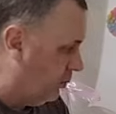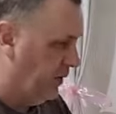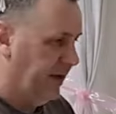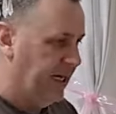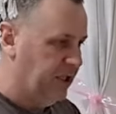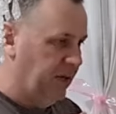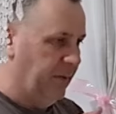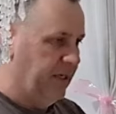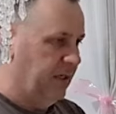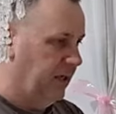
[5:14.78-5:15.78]
where they actually
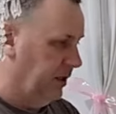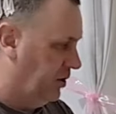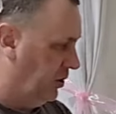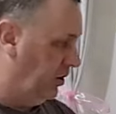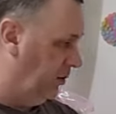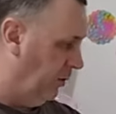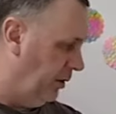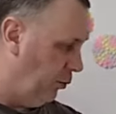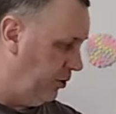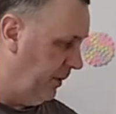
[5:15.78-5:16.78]
meet in this union where
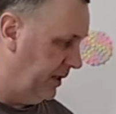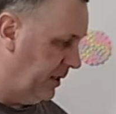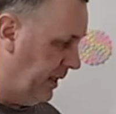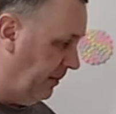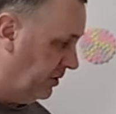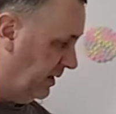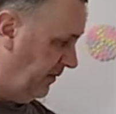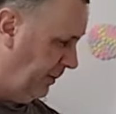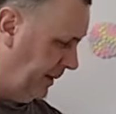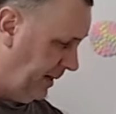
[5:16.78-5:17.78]
the water mixer comes, because
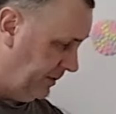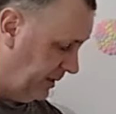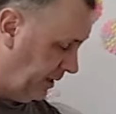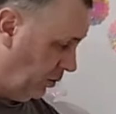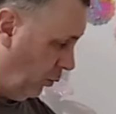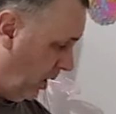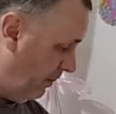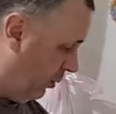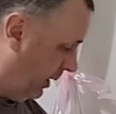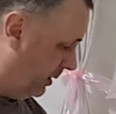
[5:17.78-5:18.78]
that then becomes a single Y
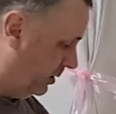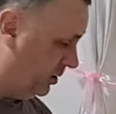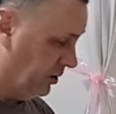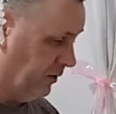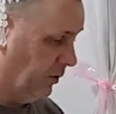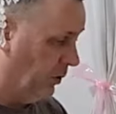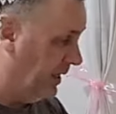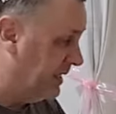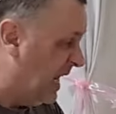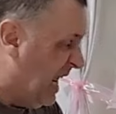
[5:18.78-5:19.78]
point to the
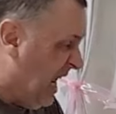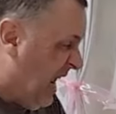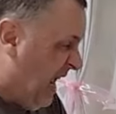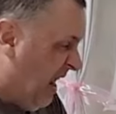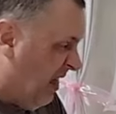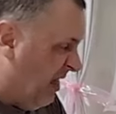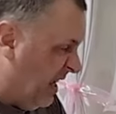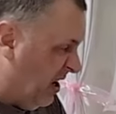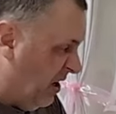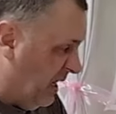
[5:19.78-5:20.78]
release.
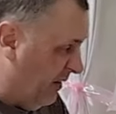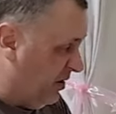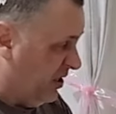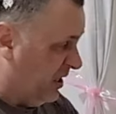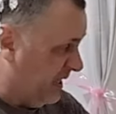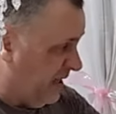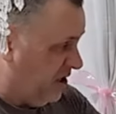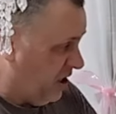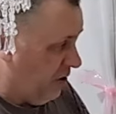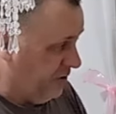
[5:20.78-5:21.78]
They're going to have to actually take the
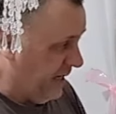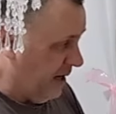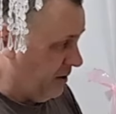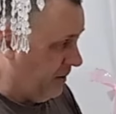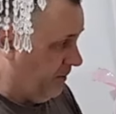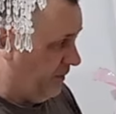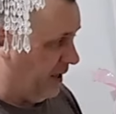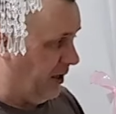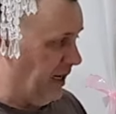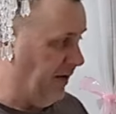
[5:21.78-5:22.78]
tiles out. They're
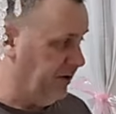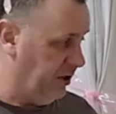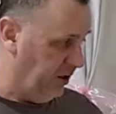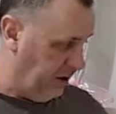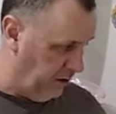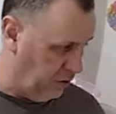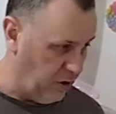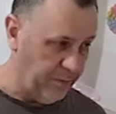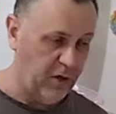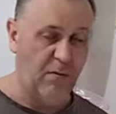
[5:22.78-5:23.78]
going to have to
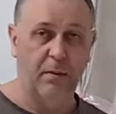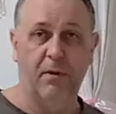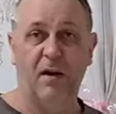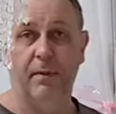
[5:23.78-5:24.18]
drop the copper pipe